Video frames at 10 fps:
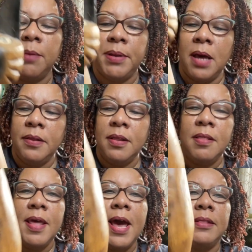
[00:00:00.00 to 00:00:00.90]
But other than
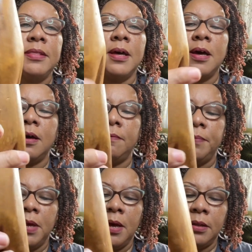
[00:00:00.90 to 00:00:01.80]
that,
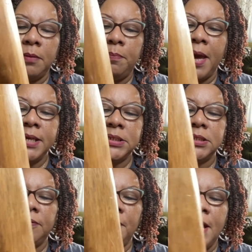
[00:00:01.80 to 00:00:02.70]
the base
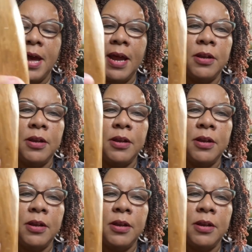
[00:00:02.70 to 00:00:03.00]
is fine.